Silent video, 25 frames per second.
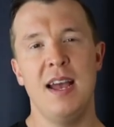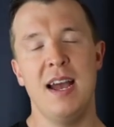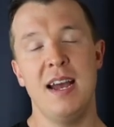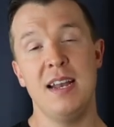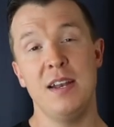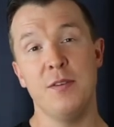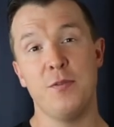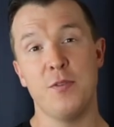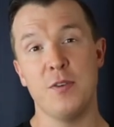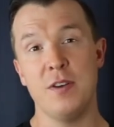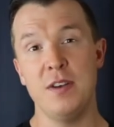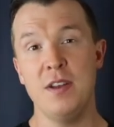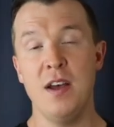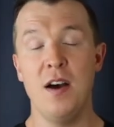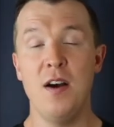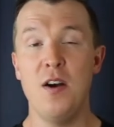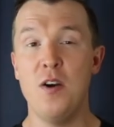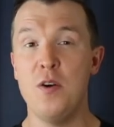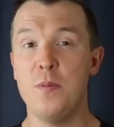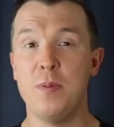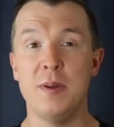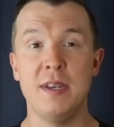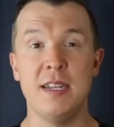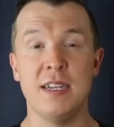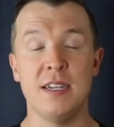And if we're not
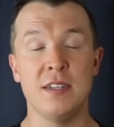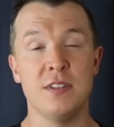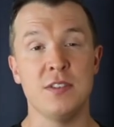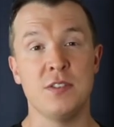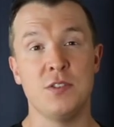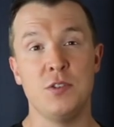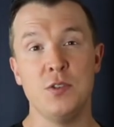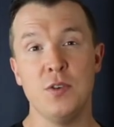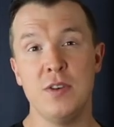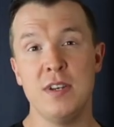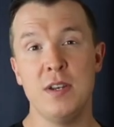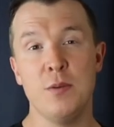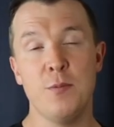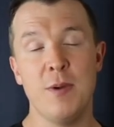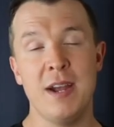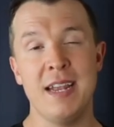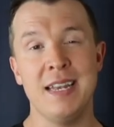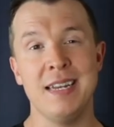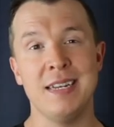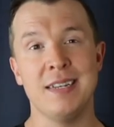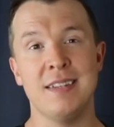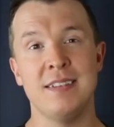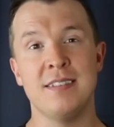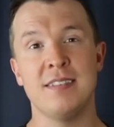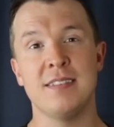open, you can just join the
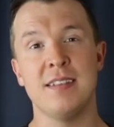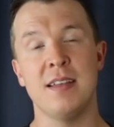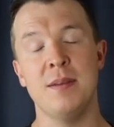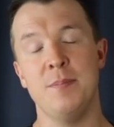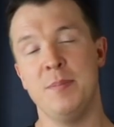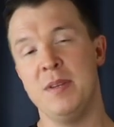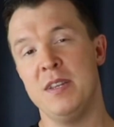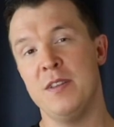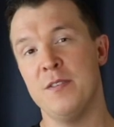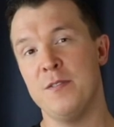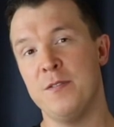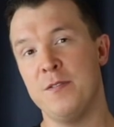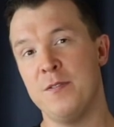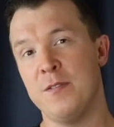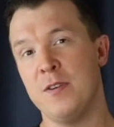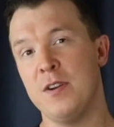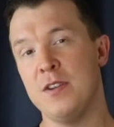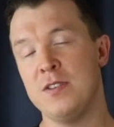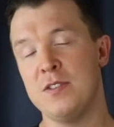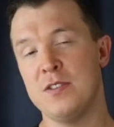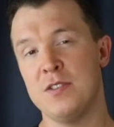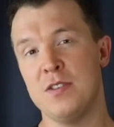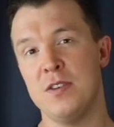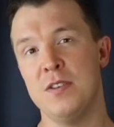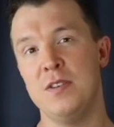waiting list and be the
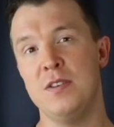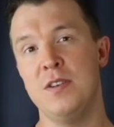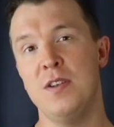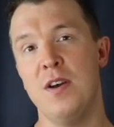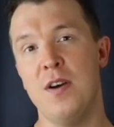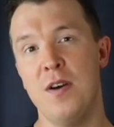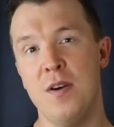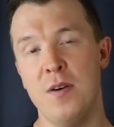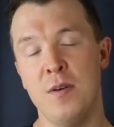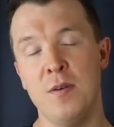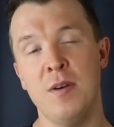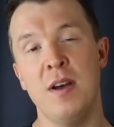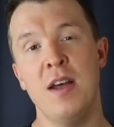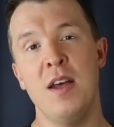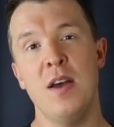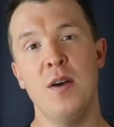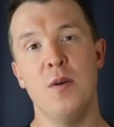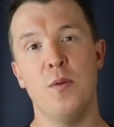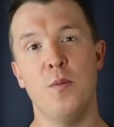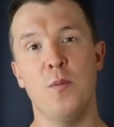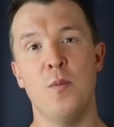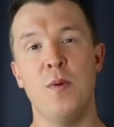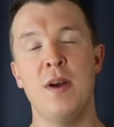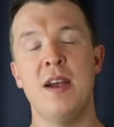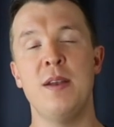first to know
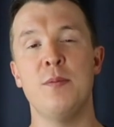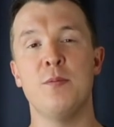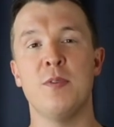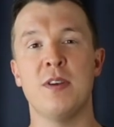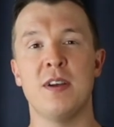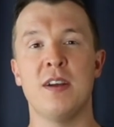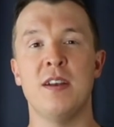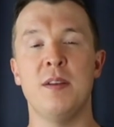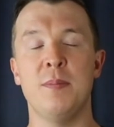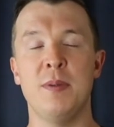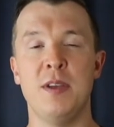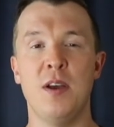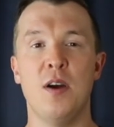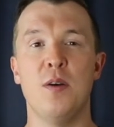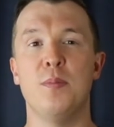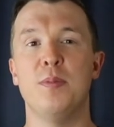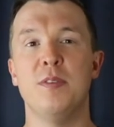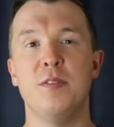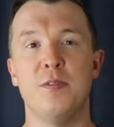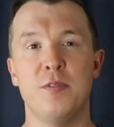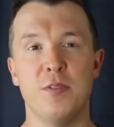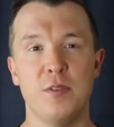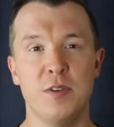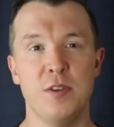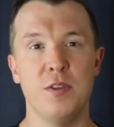when we're going to be
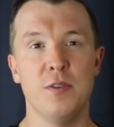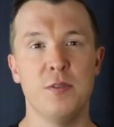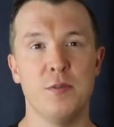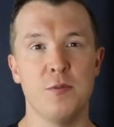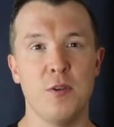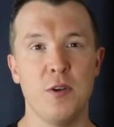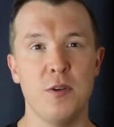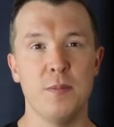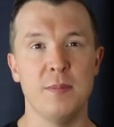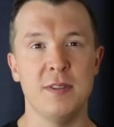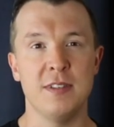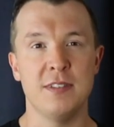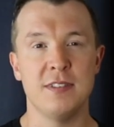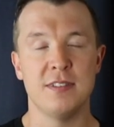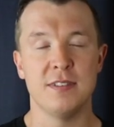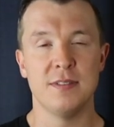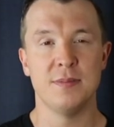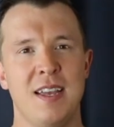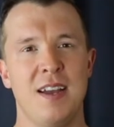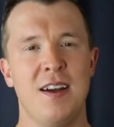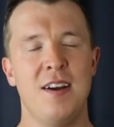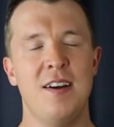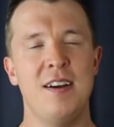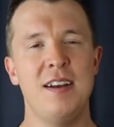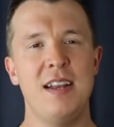open for new enrollments.
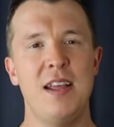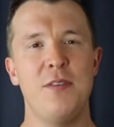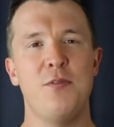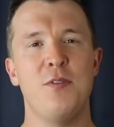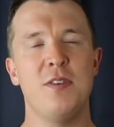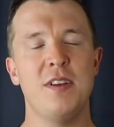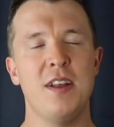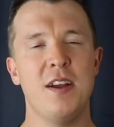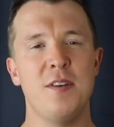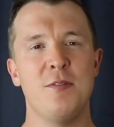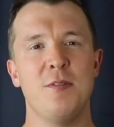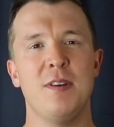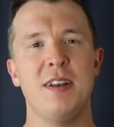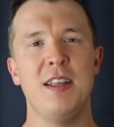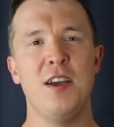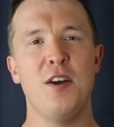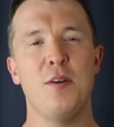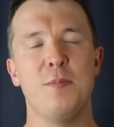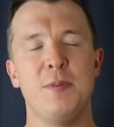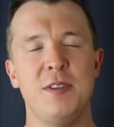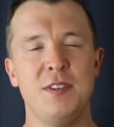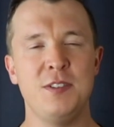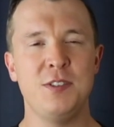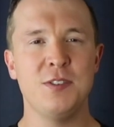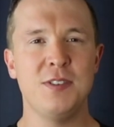All right, everyone, I really
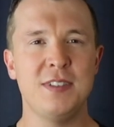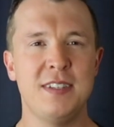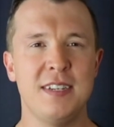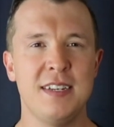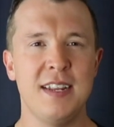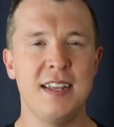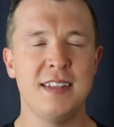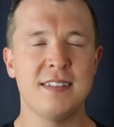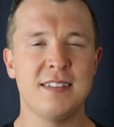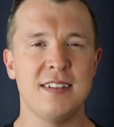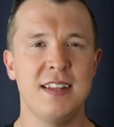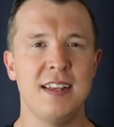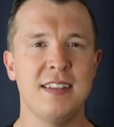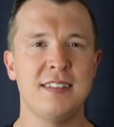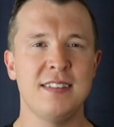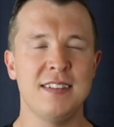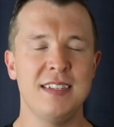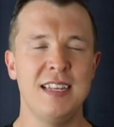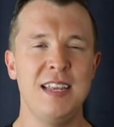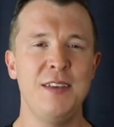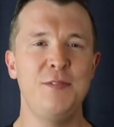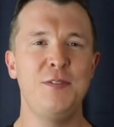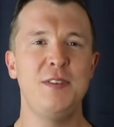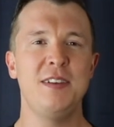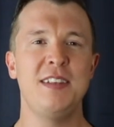hope you enjoyed today's
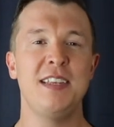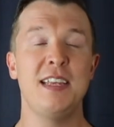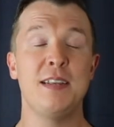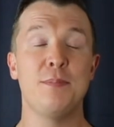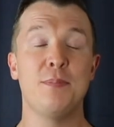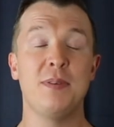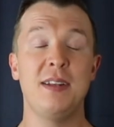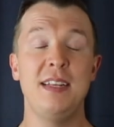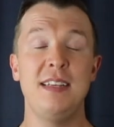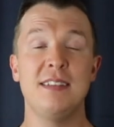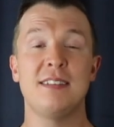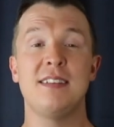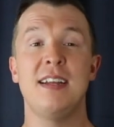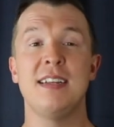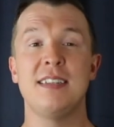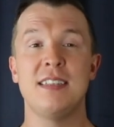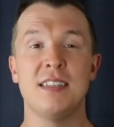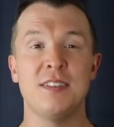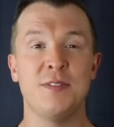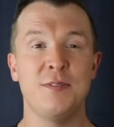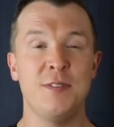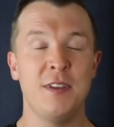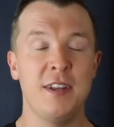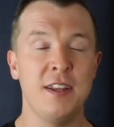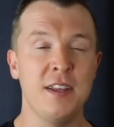lesson. If you did, please like
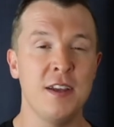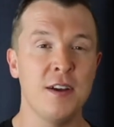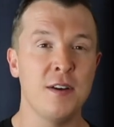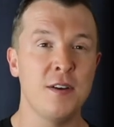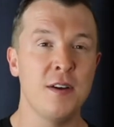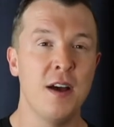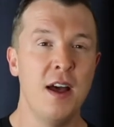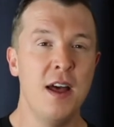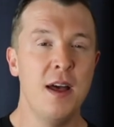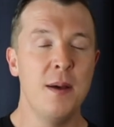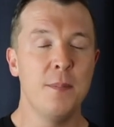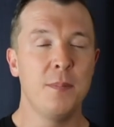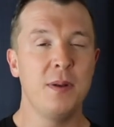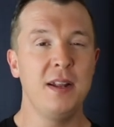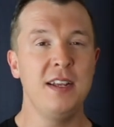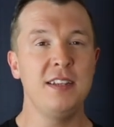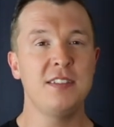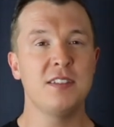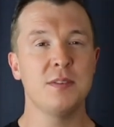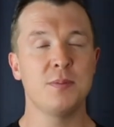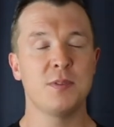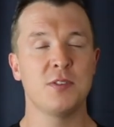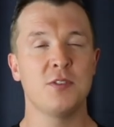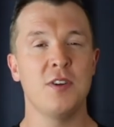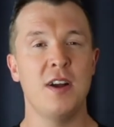this video,
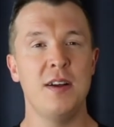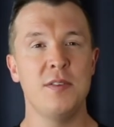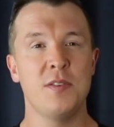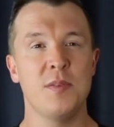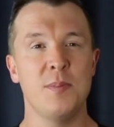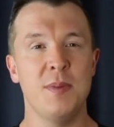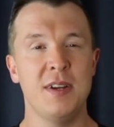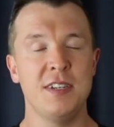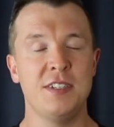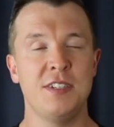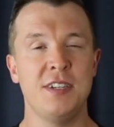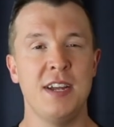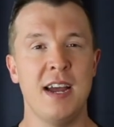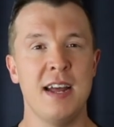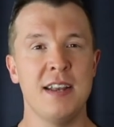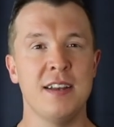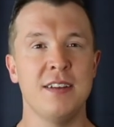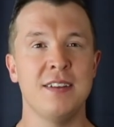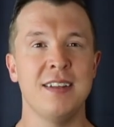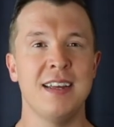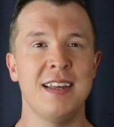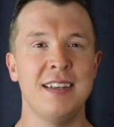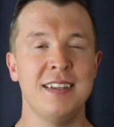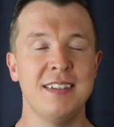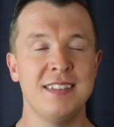please subscribe to my
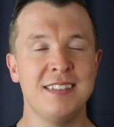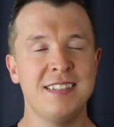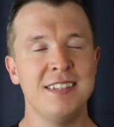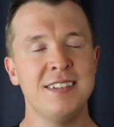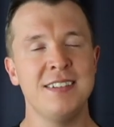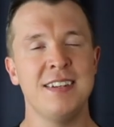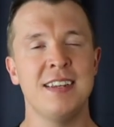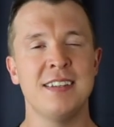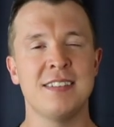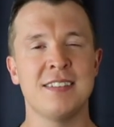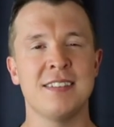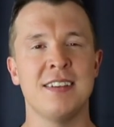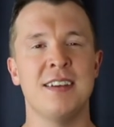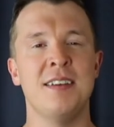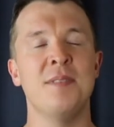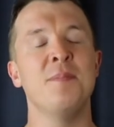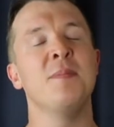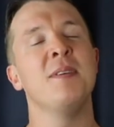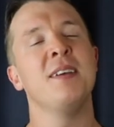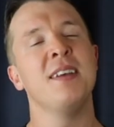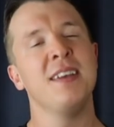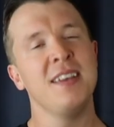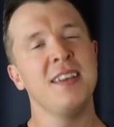channel, and until next time,